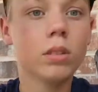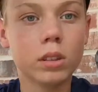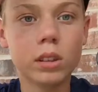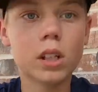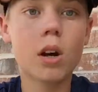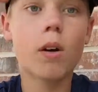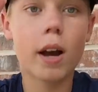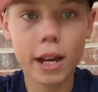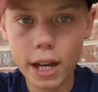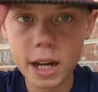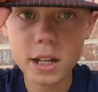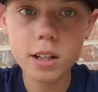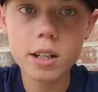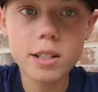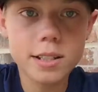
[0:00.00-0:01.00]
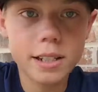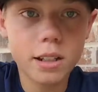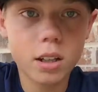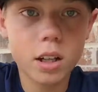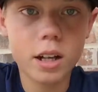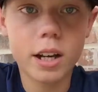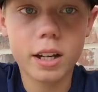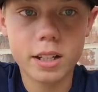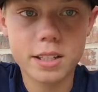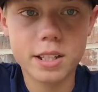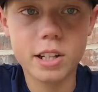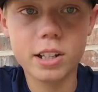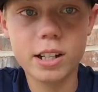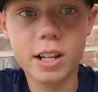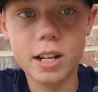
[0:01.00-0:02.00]
So, I got a good deal on it,
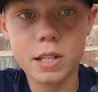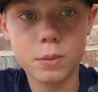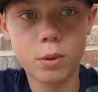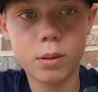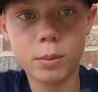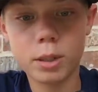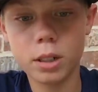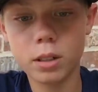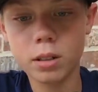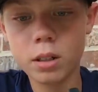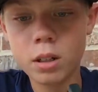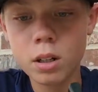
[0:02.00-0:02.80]
considering that it's Walmart.